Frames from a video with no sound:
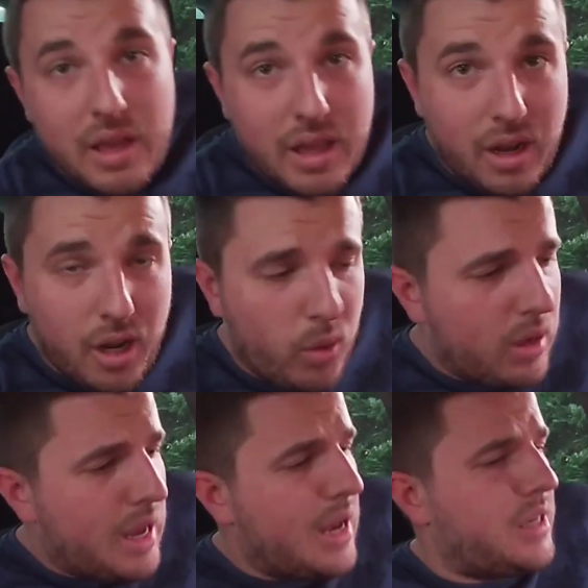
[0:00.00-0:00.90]
Hello
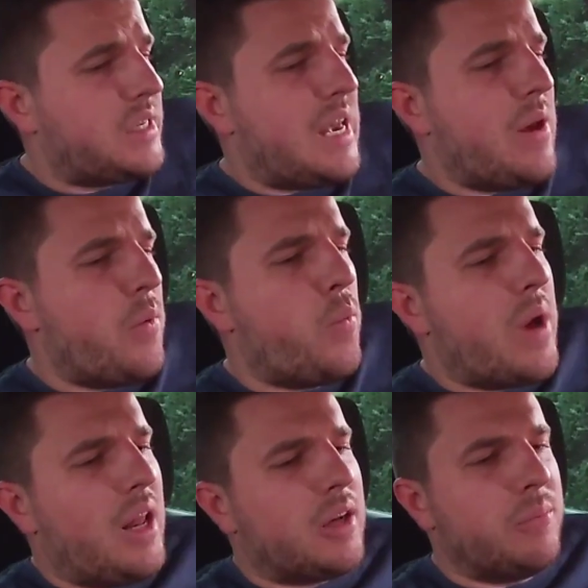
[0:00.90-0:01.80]
guys and
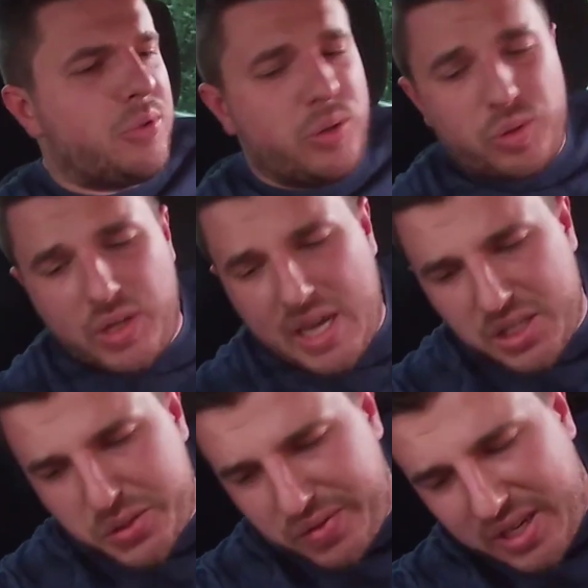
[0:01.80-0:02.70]
welcome to
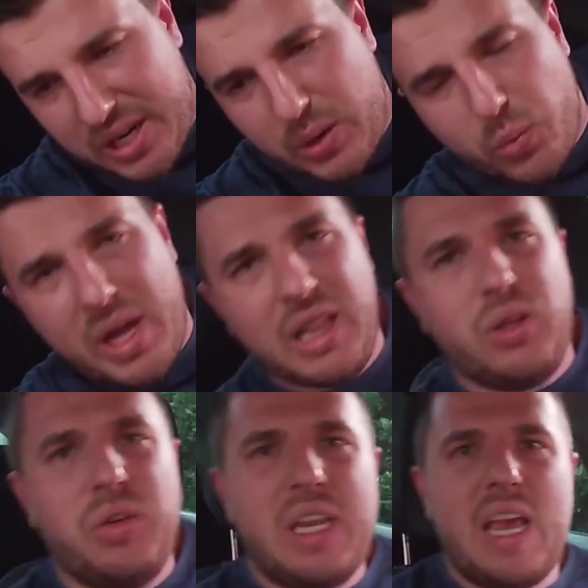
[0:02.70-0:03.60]
today's video. Well,
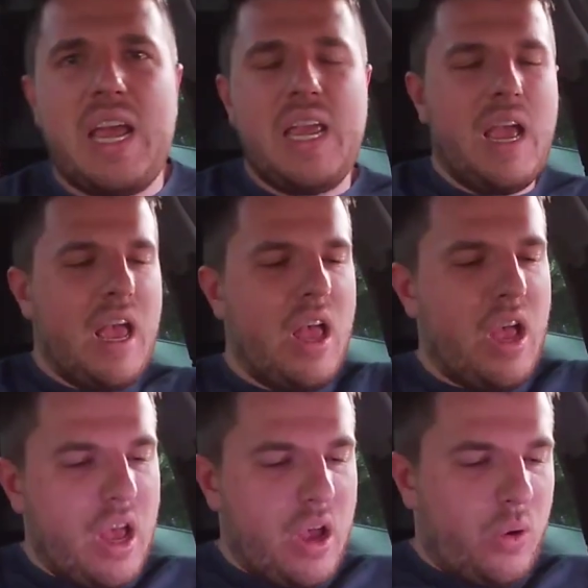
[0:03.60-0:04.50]
today
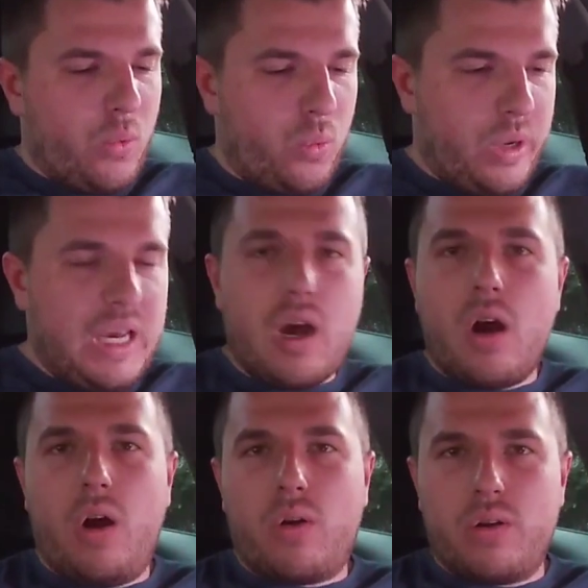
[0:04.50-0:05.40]
we
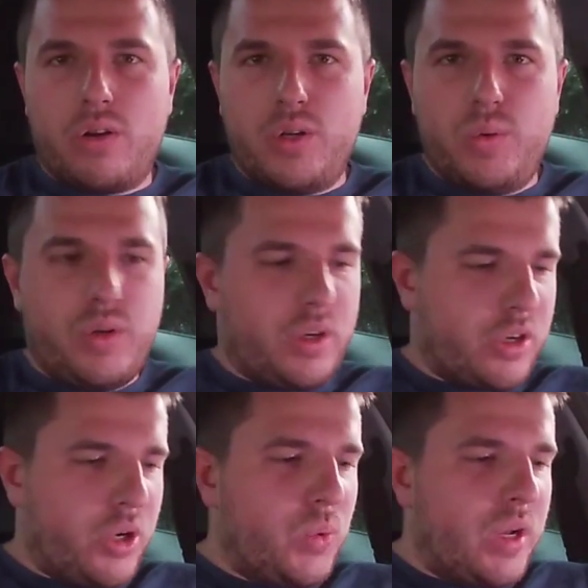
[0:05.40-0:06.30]
are gonna do the
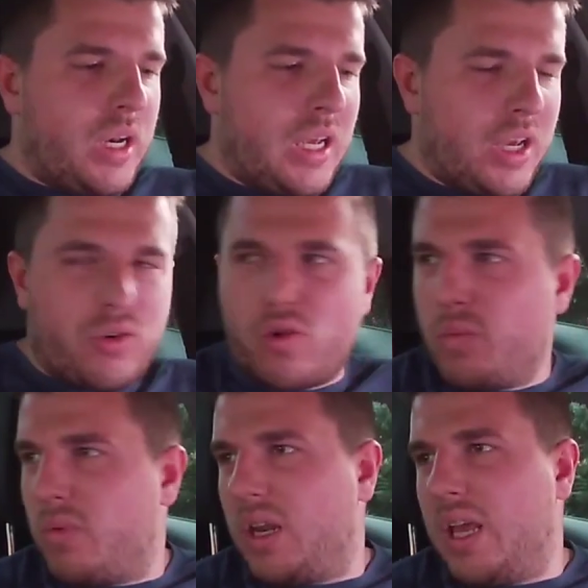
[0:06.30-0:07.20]
Q&A, and
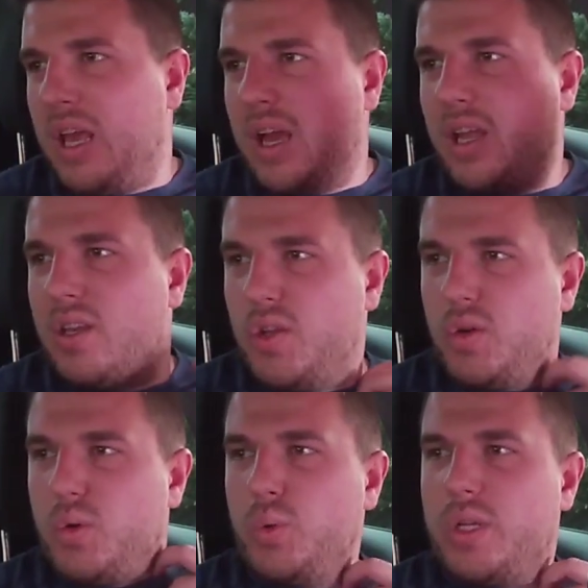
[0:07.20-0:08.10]
normally I
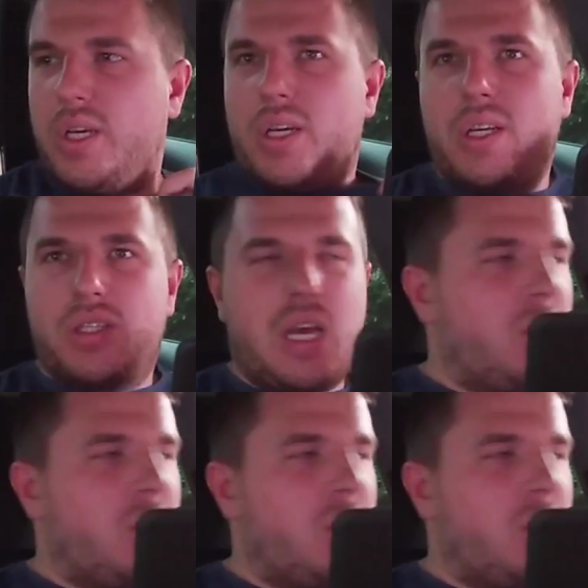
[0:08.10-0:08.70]
do this